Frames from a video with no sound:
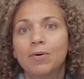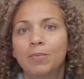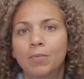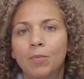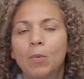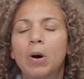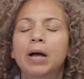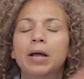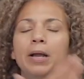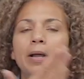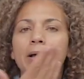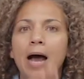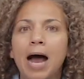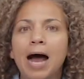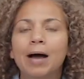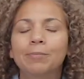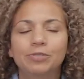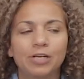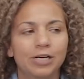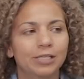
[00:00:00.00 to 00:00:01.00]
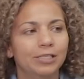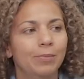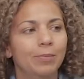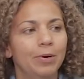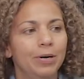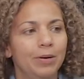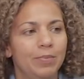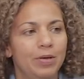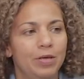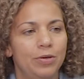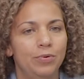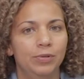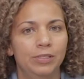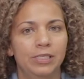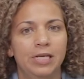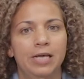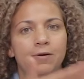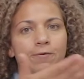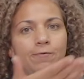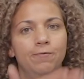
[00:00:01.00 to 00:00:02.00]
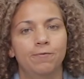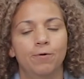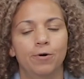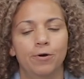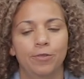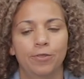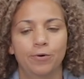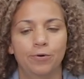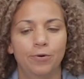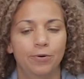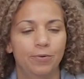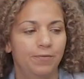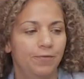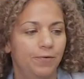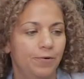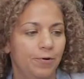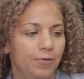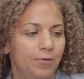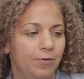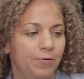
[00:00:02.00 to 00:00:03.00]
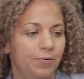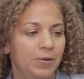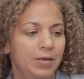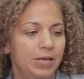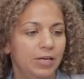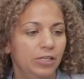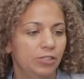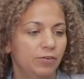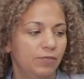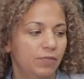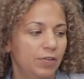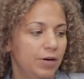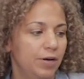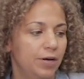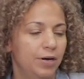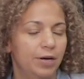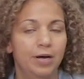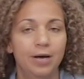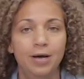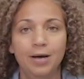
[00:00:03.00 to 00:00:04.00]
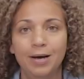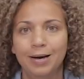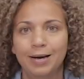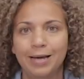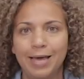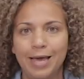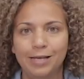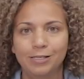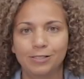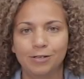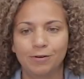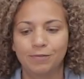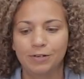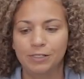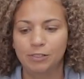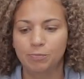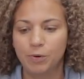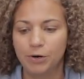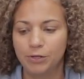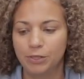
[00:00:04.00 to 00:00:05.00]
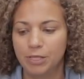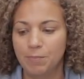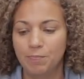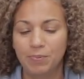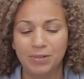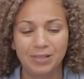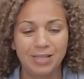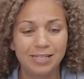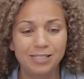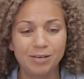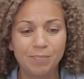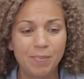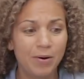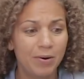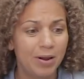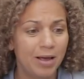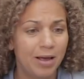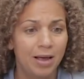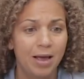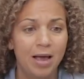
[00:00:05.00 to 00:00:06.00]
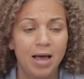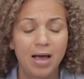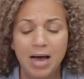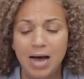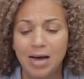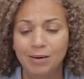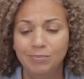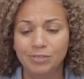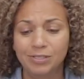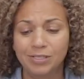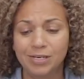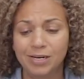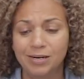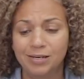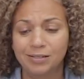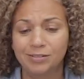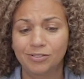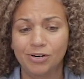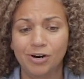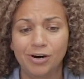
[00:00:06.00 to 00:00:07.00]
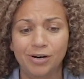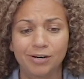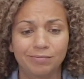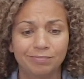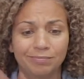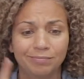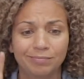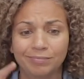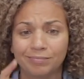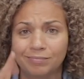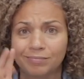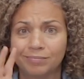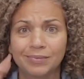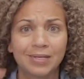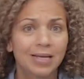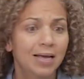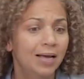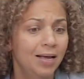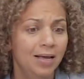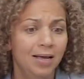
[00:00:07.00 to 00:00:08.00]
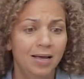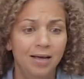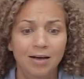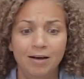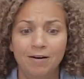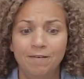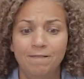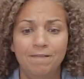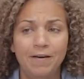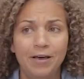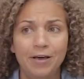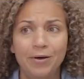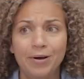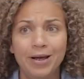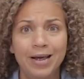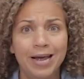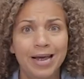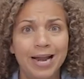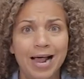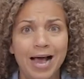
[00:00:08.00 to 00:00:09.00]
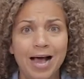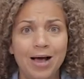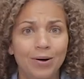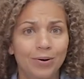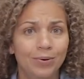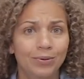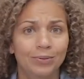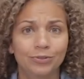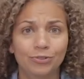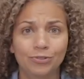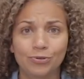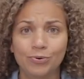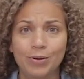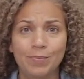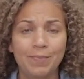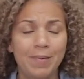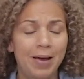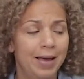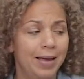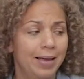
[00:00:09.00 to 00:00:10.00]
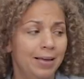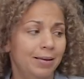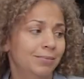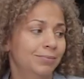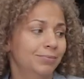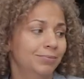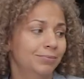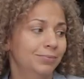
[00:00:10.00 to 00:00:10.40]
what objects I'm going to be using for each of the cakes of his birthday. But that's about it. I'm just gonna start figuring it out, doing my